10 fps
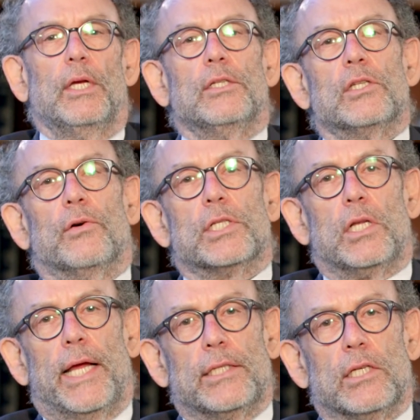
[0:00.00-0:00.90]
so it's
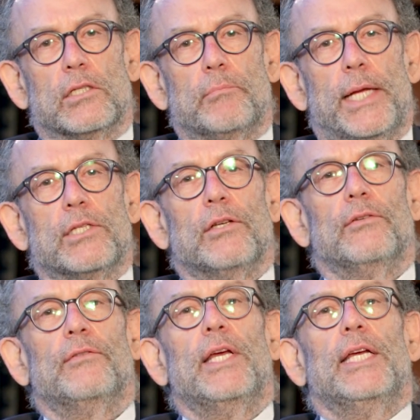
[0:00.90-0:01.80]
less
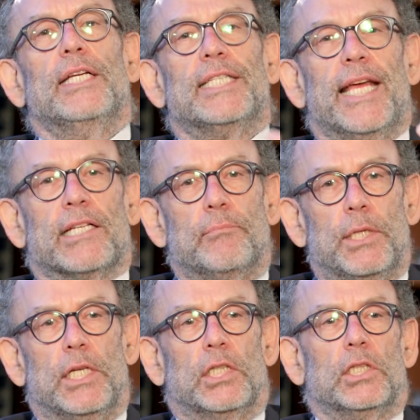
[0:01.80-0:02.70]
expensive, it's
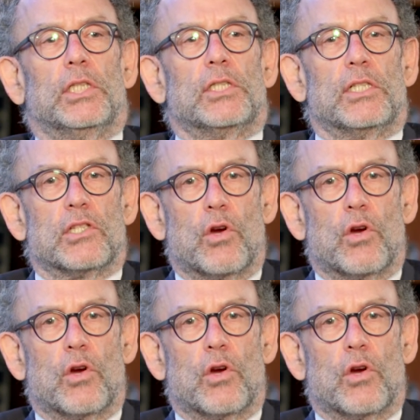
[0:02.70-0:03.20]
expeditious, it's